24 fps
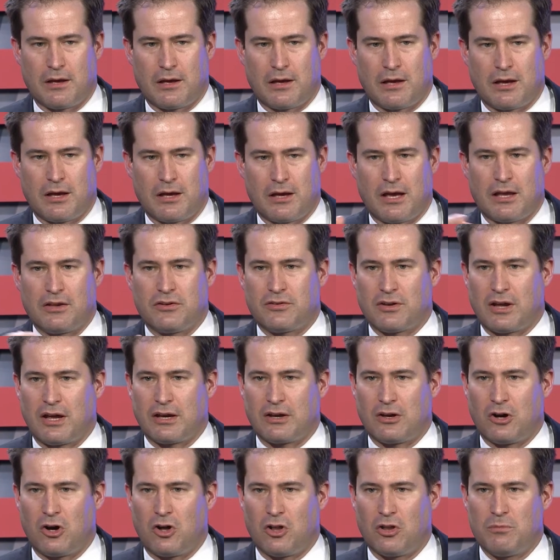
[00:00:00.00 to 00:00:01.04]
I
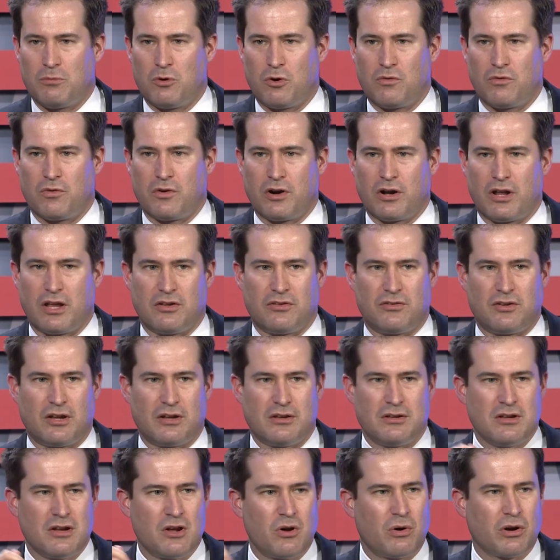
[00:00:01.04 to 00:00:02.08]
called him over and I said,
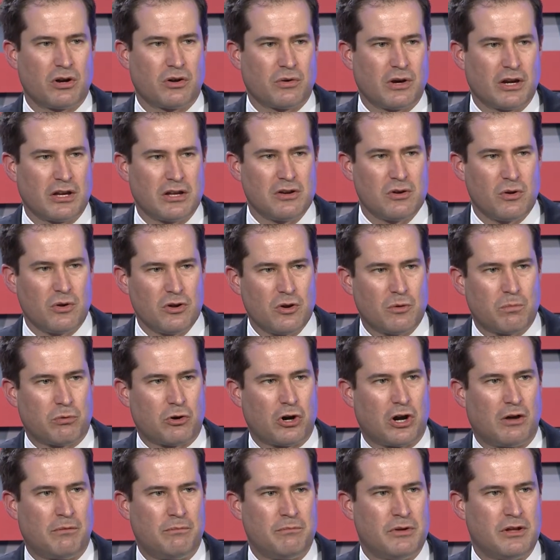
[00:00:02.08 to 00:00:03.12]
you know what, Greg, you know what your
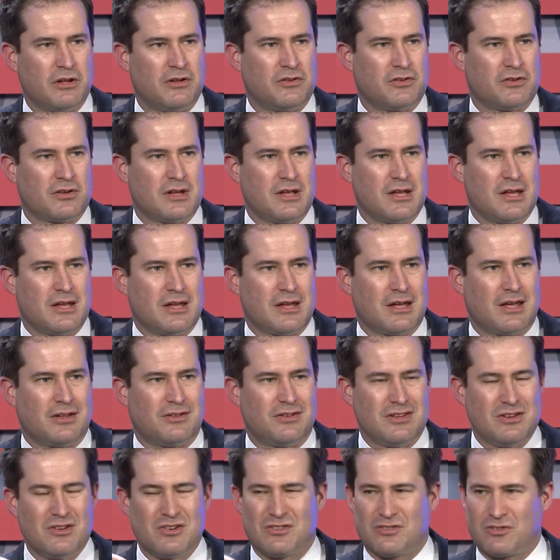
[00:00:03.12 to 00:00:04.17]
problem is? I
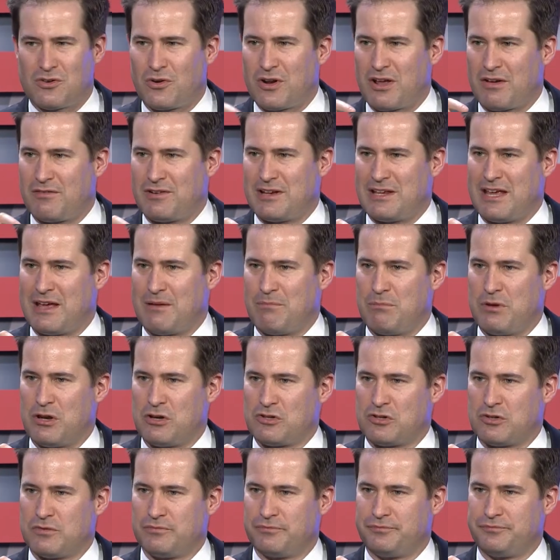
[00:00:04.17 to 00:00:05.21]
said, you just don't have any
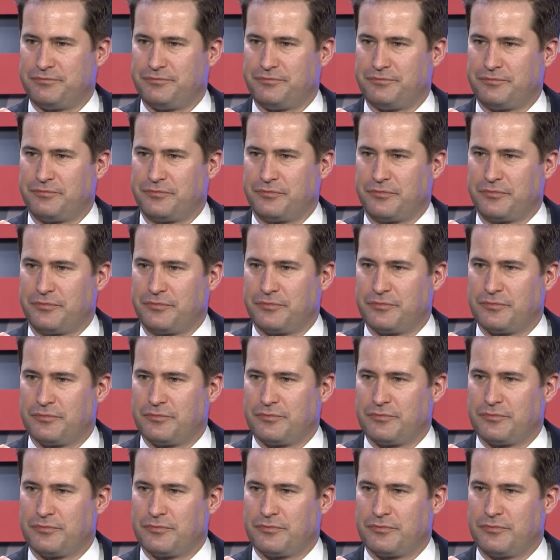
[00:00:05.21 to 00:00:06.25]
ambition.
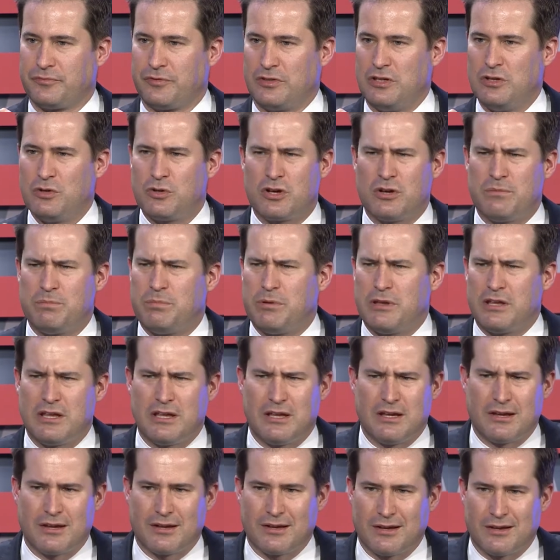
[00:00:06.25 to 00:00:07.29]
You could
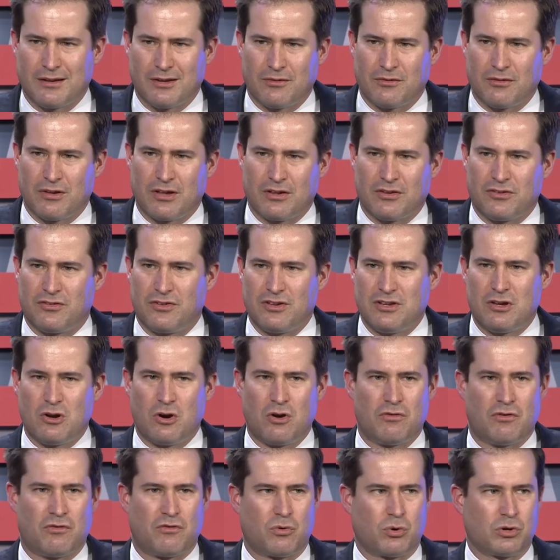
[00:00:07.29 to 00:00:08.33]
be a CEO of
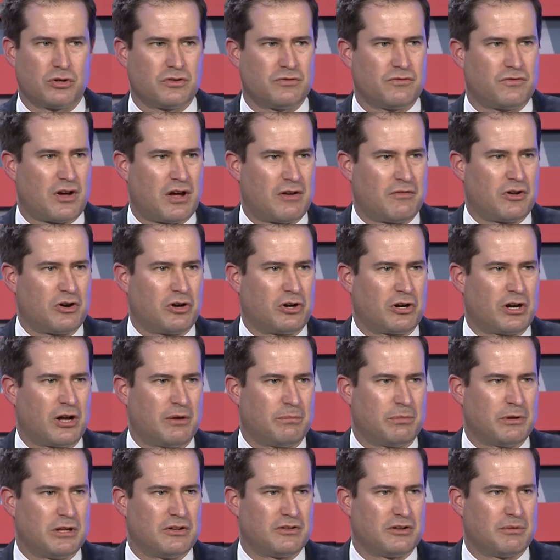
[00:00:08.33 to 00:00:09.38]
a Fortune 500
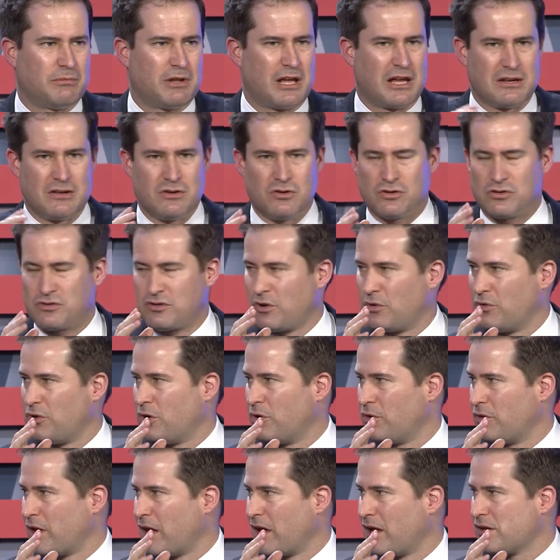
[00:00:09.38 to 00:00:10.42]
company someday, and you just don't know
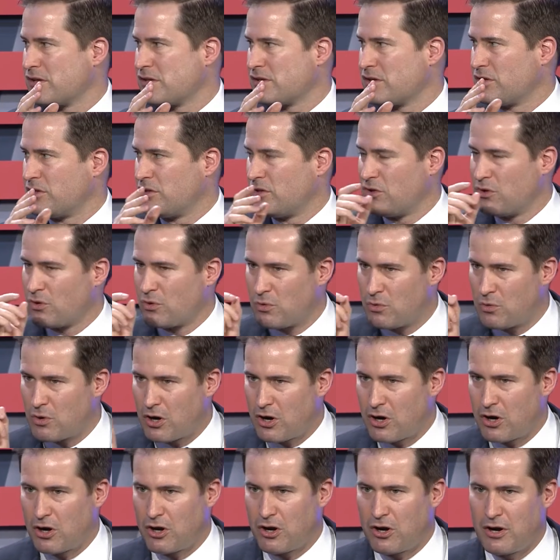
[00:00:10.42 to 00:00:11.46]
that. You
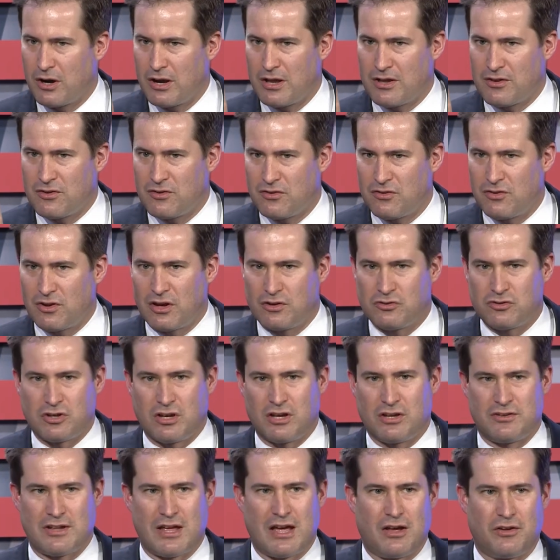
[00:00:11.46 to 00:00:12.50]
are such a
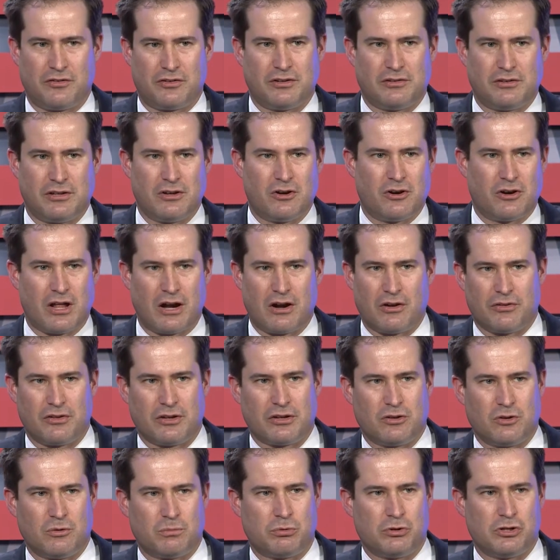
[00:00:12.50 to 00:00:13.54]
talented leader, and I don't
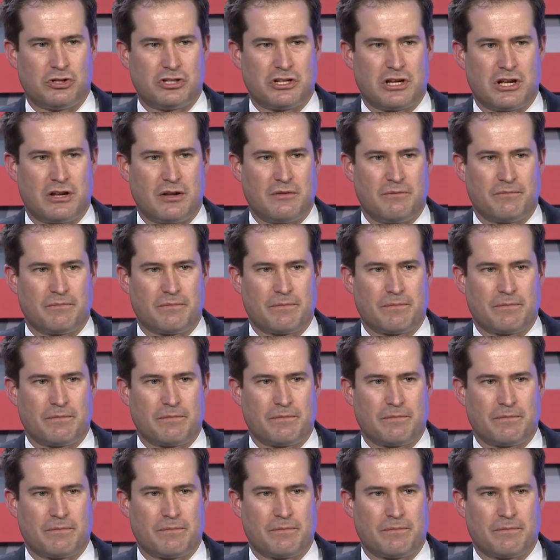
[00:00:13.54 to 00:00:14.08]
think you appreciate it.